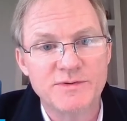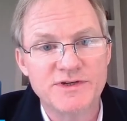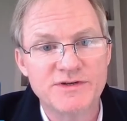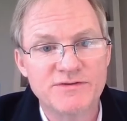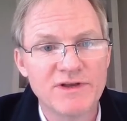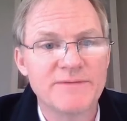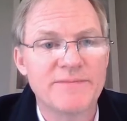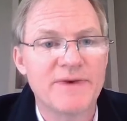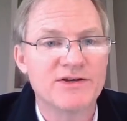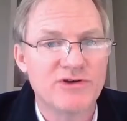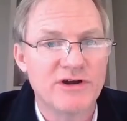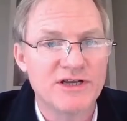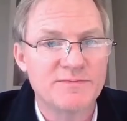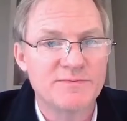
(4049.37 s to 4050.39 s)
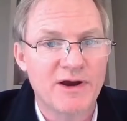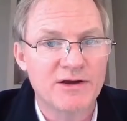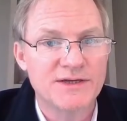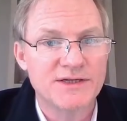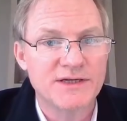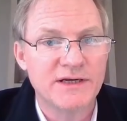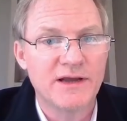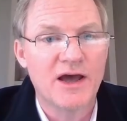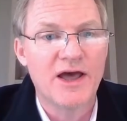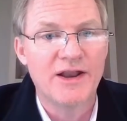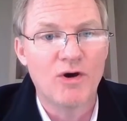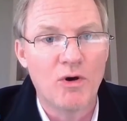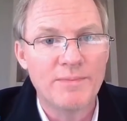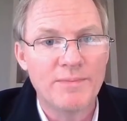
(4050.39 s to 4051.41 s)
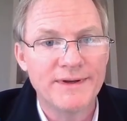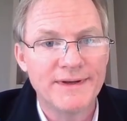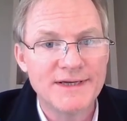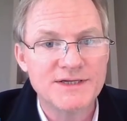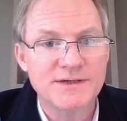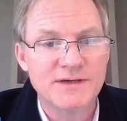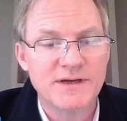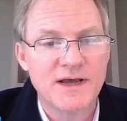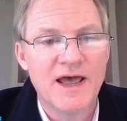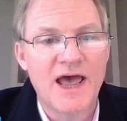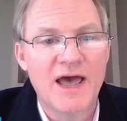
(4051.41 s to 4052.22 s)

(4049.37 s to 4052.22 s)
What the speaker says: which is really about transparency and openness,